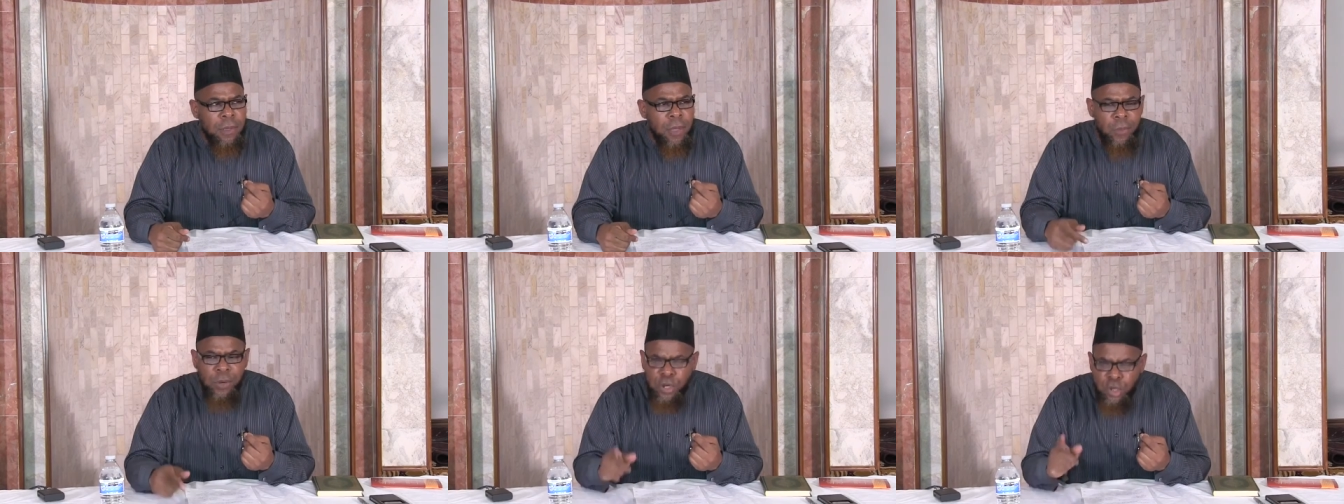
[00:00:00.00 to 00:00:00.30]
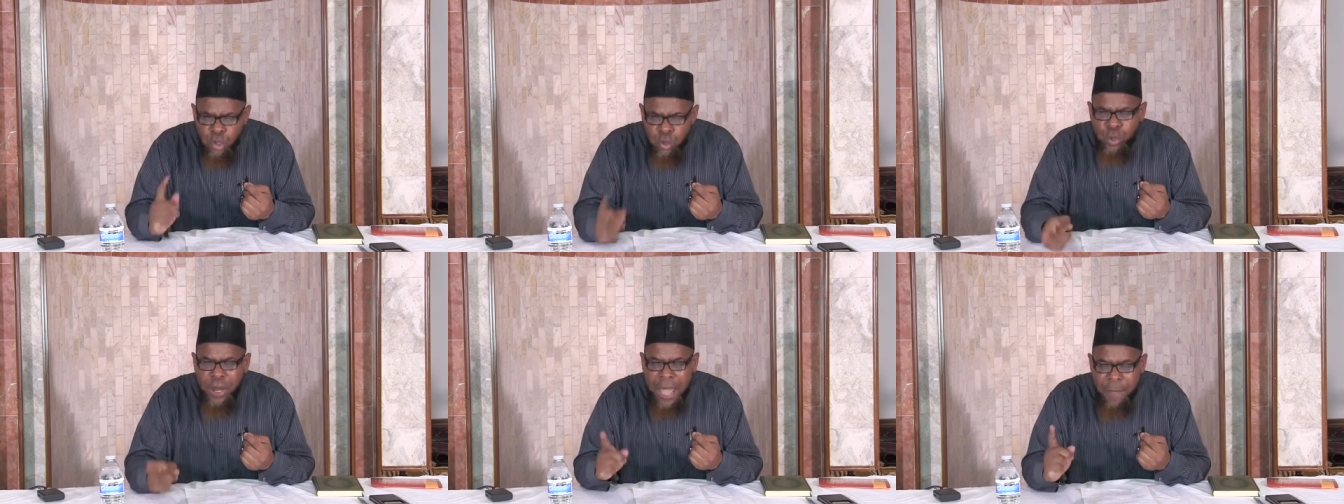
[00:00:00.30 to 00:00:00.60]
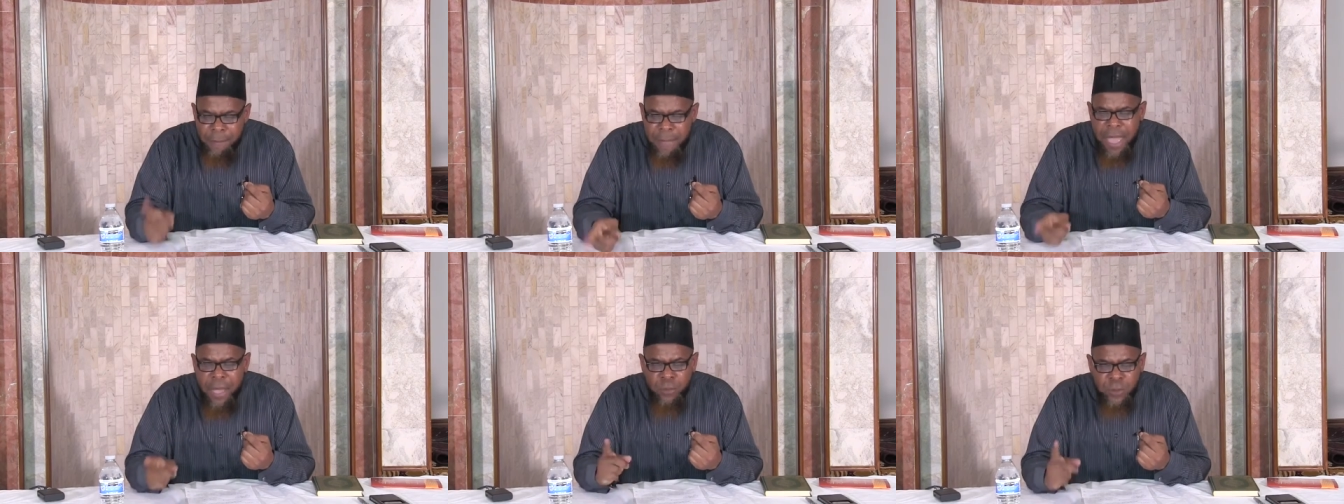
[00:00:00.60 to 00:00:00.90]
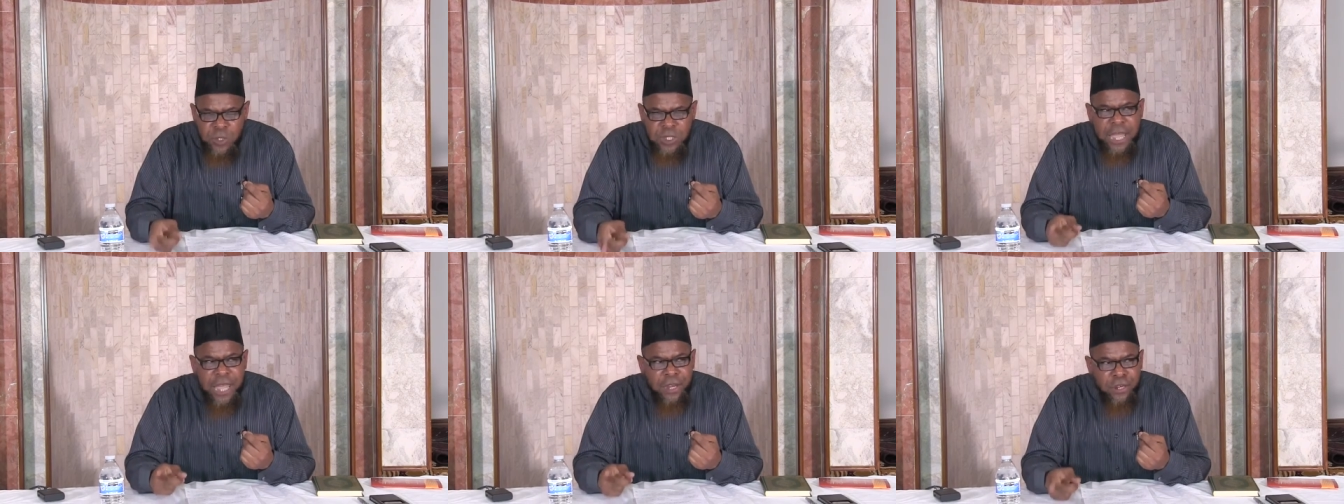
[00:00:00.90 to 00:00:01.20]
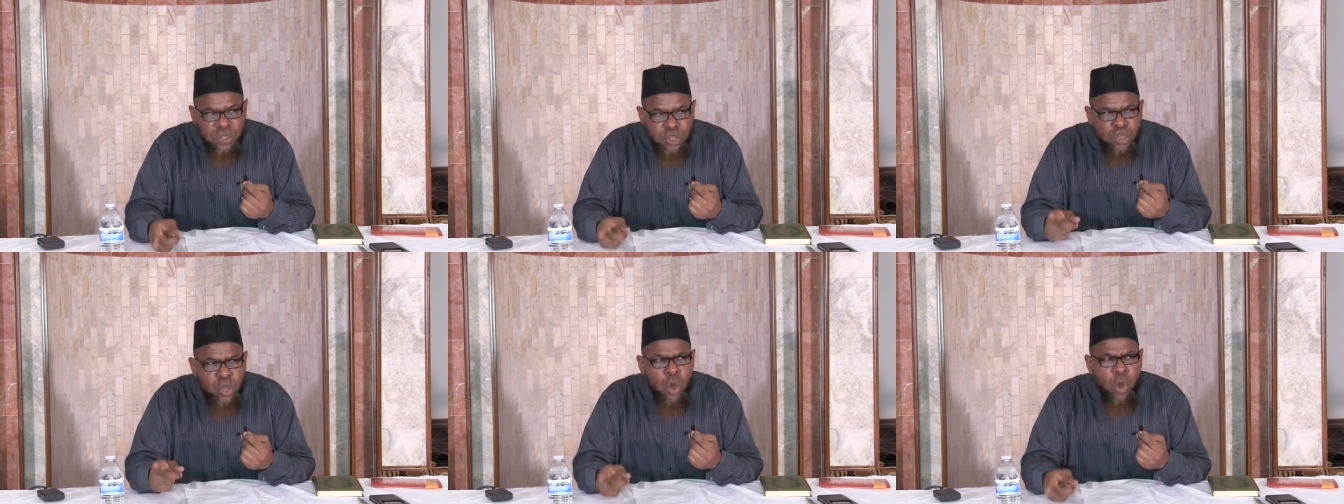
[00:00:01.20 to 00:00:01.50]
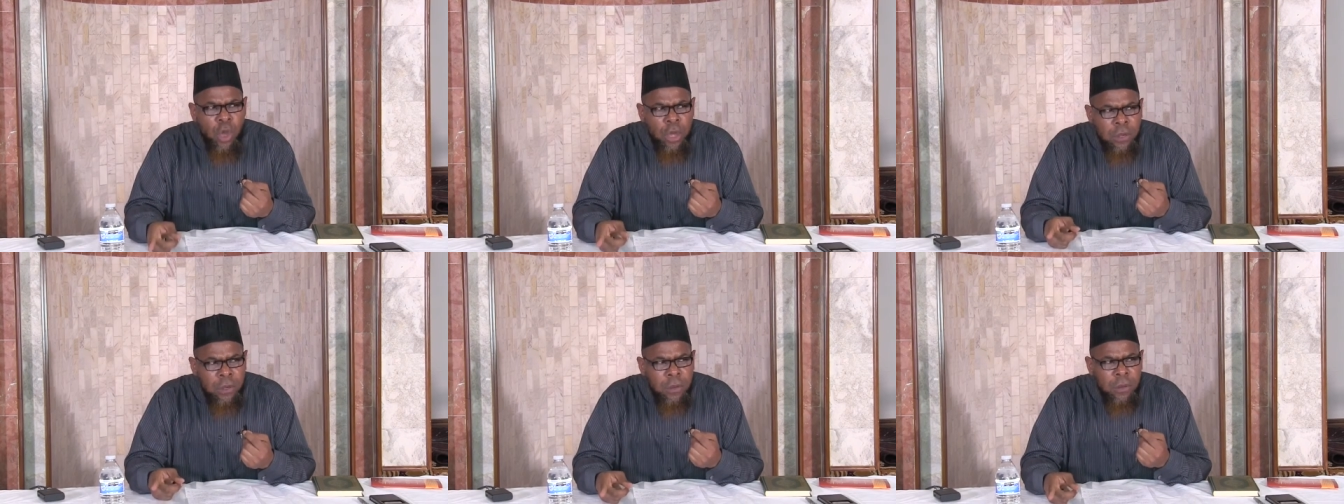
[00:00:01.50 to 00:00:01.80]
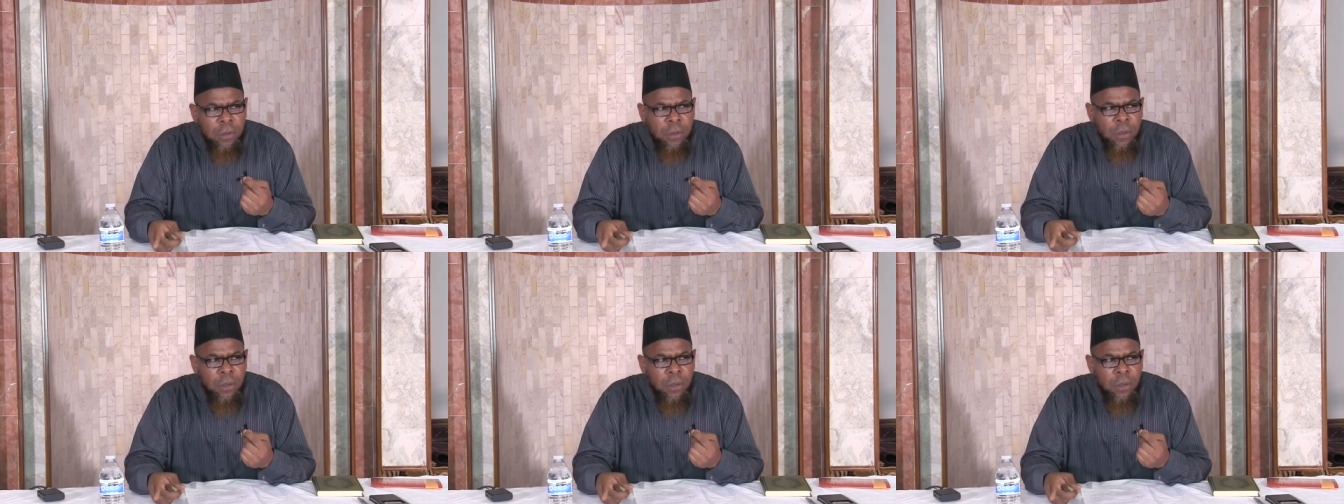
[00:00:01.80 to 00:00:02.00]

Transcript: He would have knew that man was taking the sword.